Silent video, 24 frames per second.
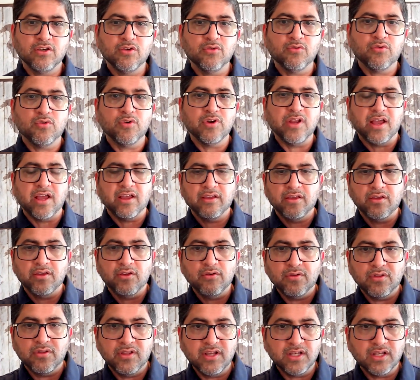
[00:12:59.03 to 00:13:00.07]

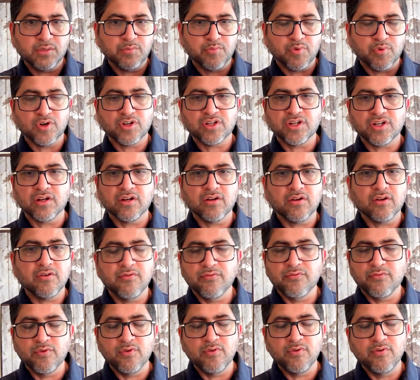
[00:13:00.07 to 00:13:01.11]
this person
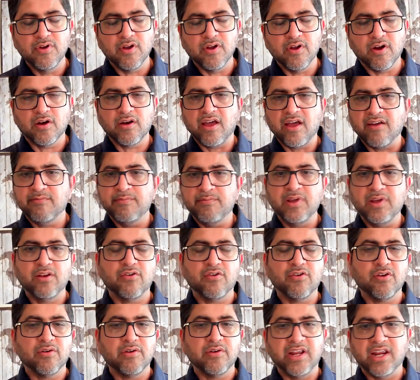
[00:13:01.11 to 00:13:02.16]
would not have been
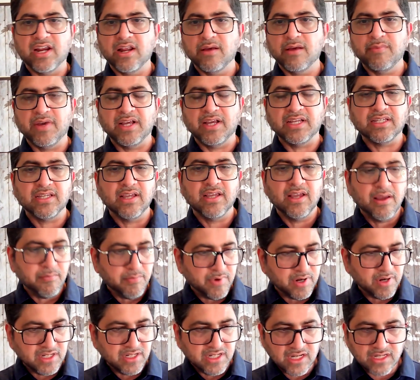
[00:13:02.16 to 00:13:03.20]
on your database,
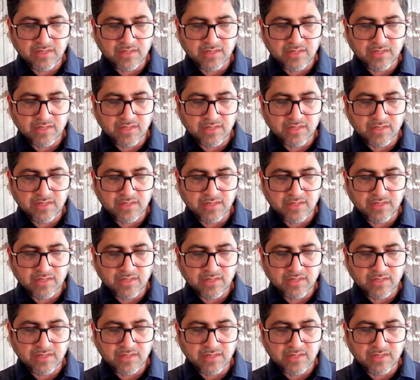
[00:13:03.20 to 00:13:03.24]
but